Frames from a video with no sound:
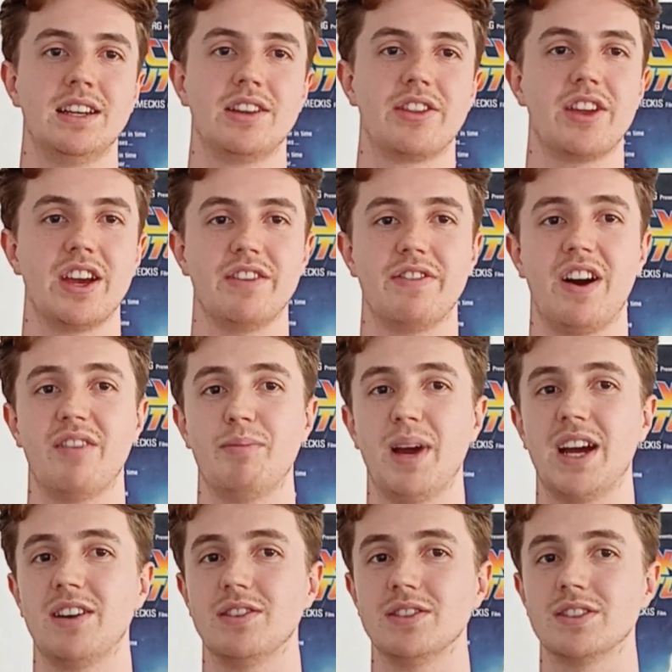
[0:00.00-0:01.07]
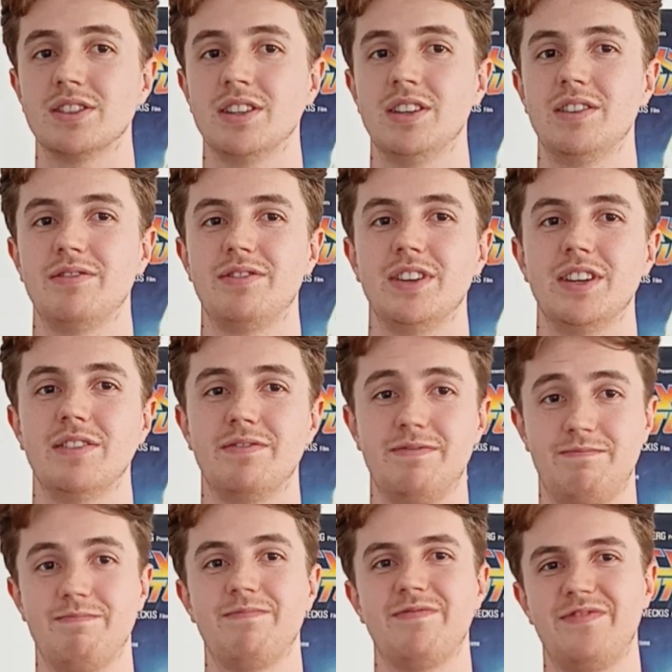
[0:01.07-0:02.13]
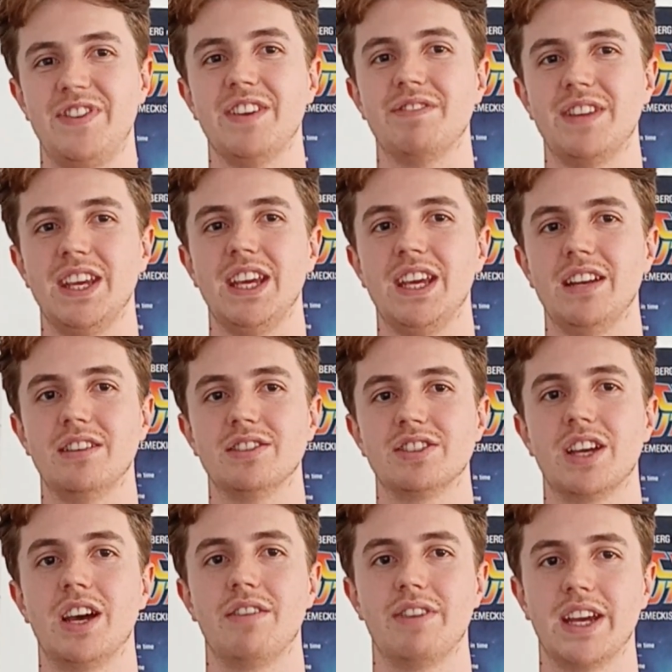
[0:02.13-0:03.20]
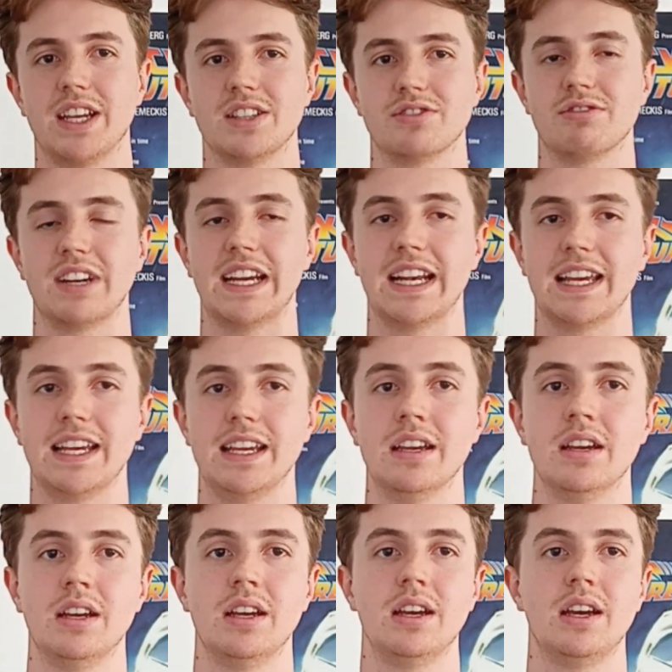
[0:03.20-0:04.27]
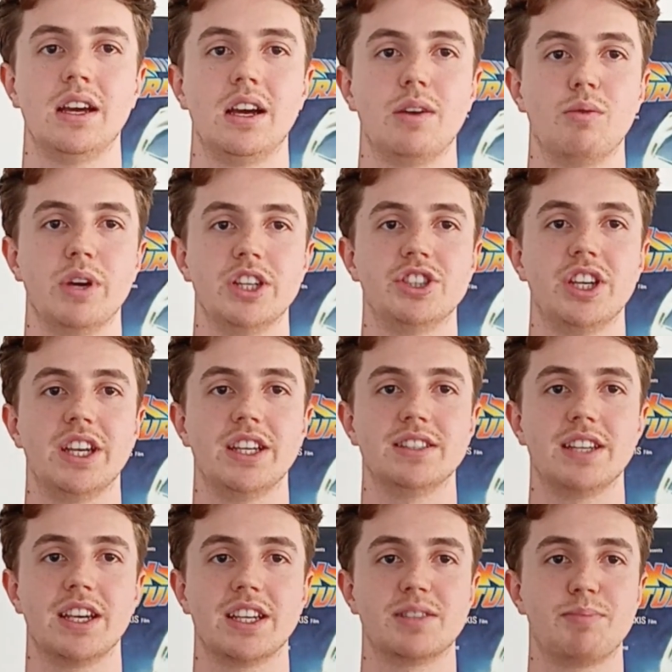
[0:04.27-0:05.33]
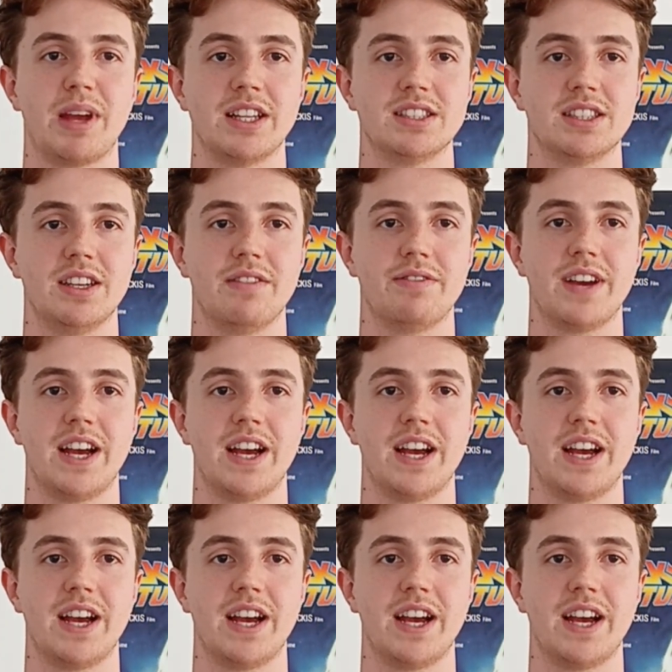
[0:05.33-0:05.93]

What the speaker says: £35 for 15 servings really, which is expensive